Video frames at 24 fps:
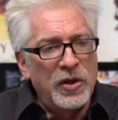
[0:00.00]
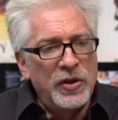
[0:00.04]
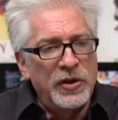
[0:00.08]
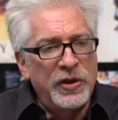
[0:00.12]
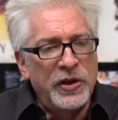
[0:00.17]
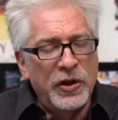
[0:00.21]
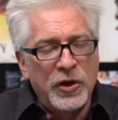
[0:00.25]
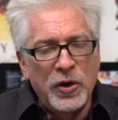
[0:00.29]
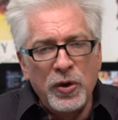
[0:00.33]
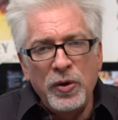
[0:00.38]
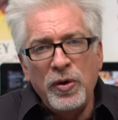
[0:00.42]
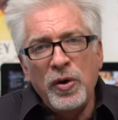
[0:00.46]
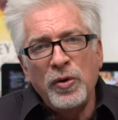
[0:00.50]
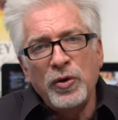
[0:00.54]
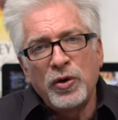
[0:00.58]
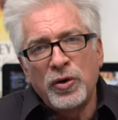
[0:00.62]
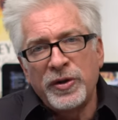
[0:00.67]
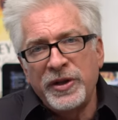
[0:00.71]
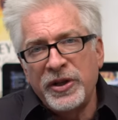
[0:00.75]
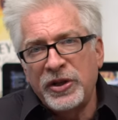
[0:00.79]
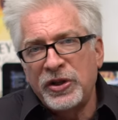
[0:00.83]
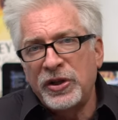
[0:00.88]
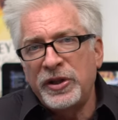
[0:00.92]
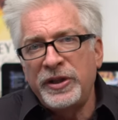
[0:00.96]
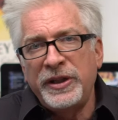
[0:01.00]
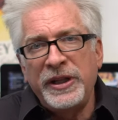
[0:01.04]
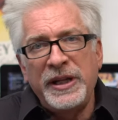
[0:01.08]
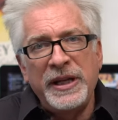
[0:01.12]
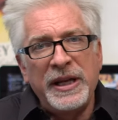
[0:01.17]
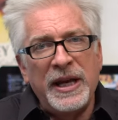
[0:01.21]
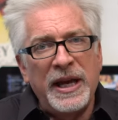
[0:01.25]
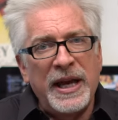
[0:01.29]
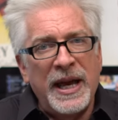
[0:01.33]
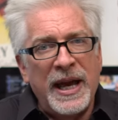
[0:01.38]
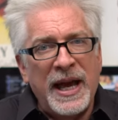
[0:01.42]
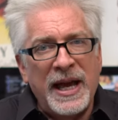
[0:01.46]
Zacuto
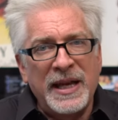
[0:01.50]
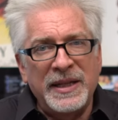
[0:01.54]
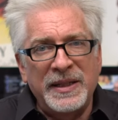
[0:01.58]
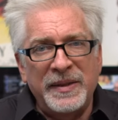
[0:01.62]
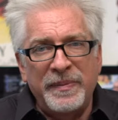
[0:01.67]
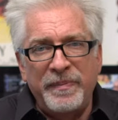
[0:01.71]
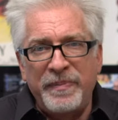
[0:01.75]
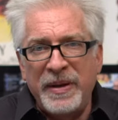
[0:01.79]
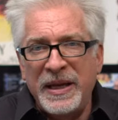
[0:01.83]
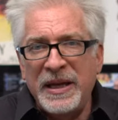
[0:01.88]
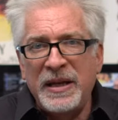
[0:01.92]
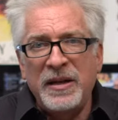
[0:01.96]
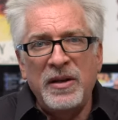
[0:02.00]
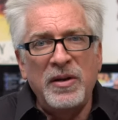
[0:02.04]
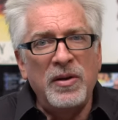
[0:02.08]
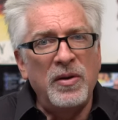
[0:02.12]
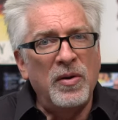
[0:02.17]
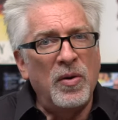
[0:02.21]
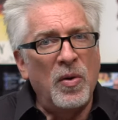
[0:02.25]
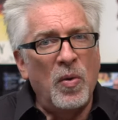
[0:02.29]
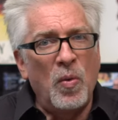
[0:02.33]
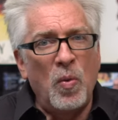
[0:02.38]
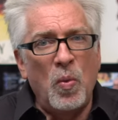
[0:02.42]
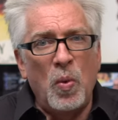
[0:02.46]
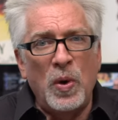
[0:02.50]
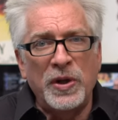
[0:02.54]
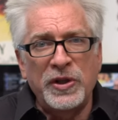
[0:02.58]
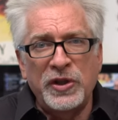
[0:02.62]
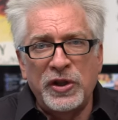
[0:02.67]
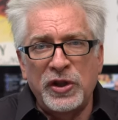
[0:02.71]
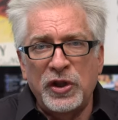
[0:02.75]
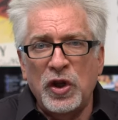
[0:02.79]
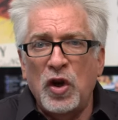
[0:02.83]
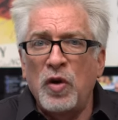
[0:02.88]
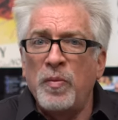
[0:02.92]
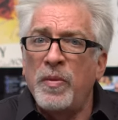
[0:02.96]
traditionally has been what
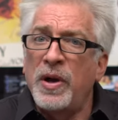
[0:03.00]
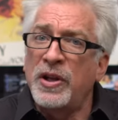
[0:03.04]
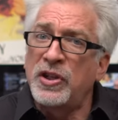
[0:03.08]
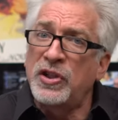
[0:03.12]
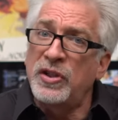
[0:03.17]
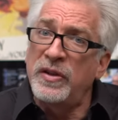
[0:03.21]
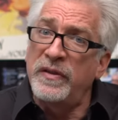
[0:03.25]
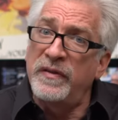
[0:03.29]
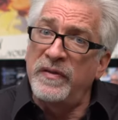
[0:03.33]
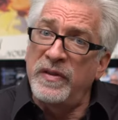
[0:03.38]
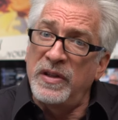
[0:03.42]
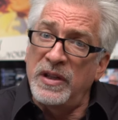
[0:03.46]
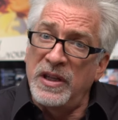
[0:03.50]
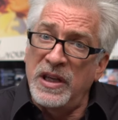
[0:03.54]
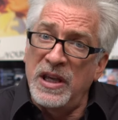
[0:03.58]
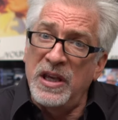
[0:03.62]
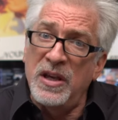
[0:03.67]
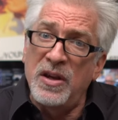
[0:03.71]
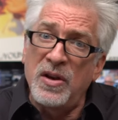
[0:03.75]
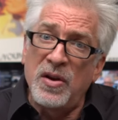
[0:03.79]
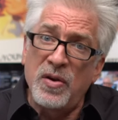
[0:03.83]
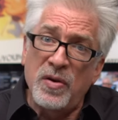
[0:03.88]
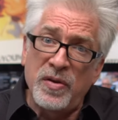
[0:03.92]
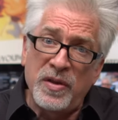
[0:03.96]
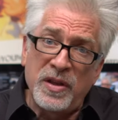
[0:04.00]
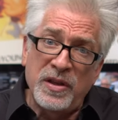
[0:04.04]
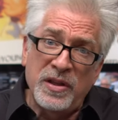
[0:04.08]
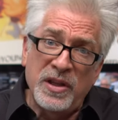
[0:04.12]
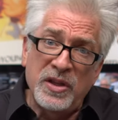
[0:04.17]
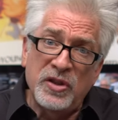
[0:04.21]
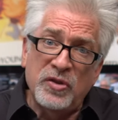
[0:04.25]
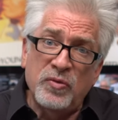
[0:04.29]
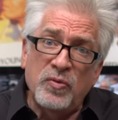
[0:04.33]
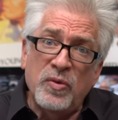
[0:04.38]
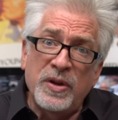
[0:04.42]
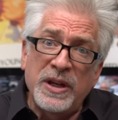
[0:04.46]
so much of the gear that
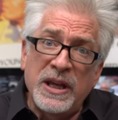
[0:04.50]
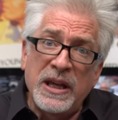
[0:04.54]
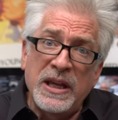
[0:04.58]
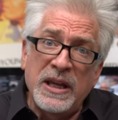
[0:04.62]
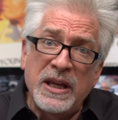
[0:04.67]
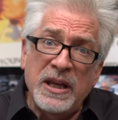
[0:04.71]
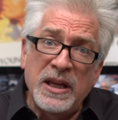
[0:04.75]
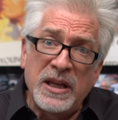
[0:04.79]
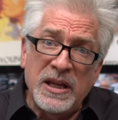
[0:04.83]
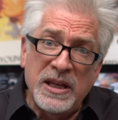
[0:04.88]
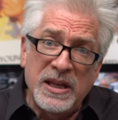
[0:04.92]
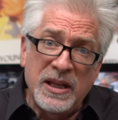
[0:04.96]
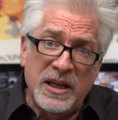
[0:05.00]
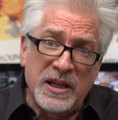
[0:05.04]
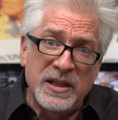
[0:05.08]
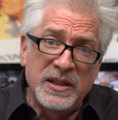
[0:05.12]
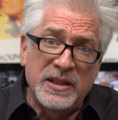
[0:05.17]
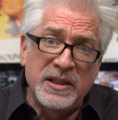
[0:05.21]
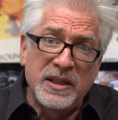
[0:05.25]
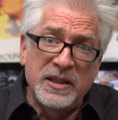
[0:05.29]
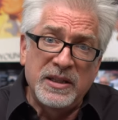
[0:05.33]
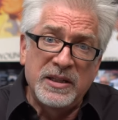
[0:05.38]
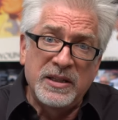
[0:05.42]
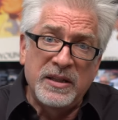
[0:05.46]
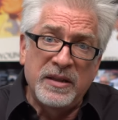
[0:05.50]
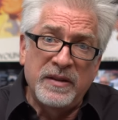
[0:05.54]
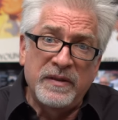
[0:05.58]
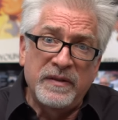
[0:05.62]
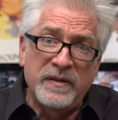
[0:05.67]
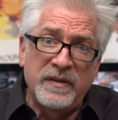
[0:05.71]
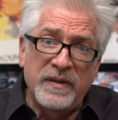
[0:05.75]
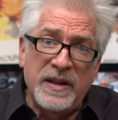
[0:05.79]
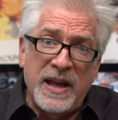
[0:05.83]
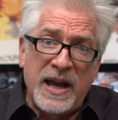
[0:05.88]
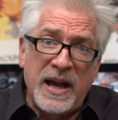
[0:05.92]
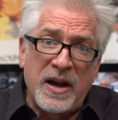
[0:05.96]
this rigging consists
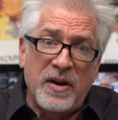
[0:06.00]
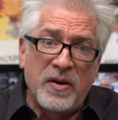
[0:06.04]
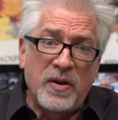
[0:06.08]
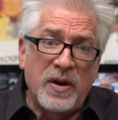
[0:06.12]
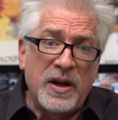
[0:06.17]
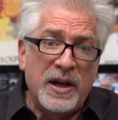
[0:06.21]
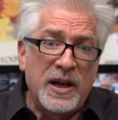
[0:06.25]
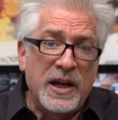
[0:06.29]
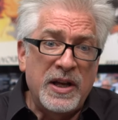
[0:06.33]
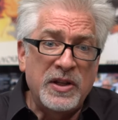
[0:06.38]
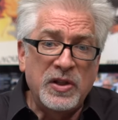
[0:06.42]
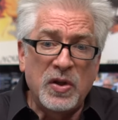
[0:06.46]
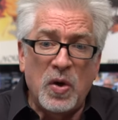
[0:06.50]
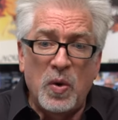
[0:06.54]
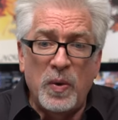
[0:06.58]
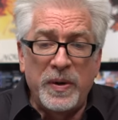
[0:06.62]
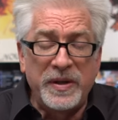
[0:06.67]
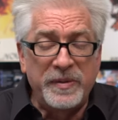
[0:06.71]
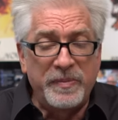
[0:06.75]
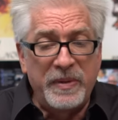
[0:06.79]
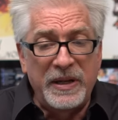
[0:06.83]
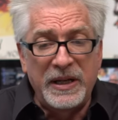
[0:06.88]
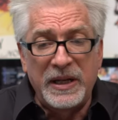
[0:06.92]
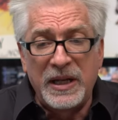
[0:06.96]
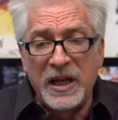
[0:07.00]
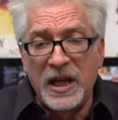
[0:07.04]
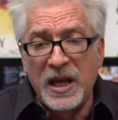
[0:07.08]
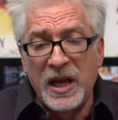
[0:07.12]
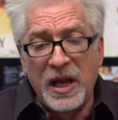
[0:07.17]
of now has always been.